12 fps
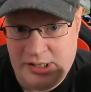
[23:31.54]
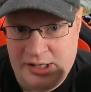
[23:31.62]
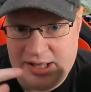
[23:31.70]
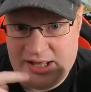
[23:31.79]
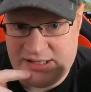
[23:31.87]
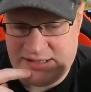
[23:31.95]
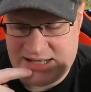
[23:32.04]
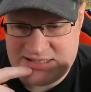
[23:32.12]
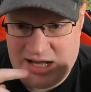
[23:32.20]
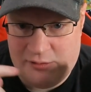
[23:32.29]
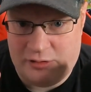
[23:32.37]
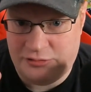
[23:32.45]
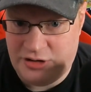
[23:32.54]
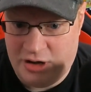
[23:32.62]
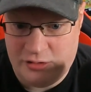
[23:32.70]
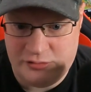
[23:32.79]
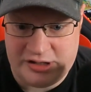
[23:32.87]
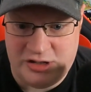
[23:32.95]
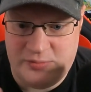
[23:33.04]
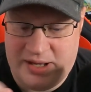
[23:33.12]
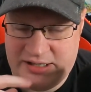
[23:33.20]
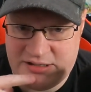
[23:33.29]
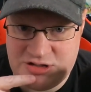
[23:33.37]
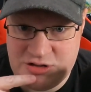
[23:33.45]
And that's how I'll know that you made
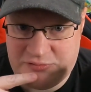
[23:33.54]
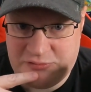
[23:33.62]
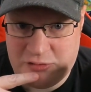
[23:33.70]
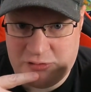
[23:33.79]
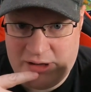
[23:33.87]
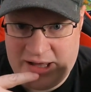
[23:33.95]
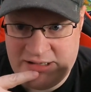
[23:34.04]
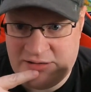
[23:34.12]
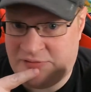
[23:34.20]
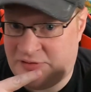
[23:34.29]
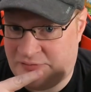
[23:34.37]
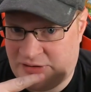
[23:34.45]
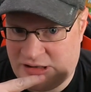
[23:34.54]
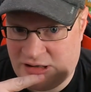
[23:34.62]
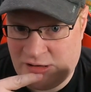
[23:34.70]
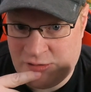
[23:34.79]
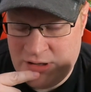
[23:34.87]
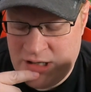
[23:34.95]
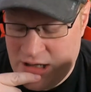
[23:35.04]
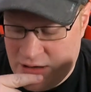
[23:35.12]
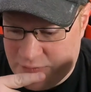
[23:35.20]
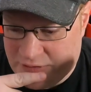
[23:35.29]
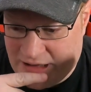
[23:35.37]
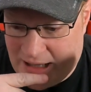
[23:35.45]
it to the full end of the video.
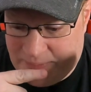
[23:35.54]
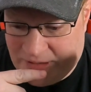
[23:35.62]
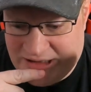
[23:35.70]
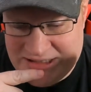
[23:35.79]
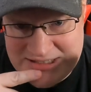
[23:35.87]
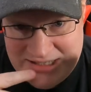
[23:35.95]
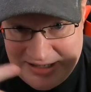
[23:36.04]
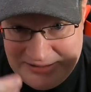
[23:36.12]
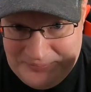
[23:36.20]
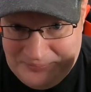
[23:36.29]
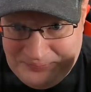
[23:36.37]
With that being said,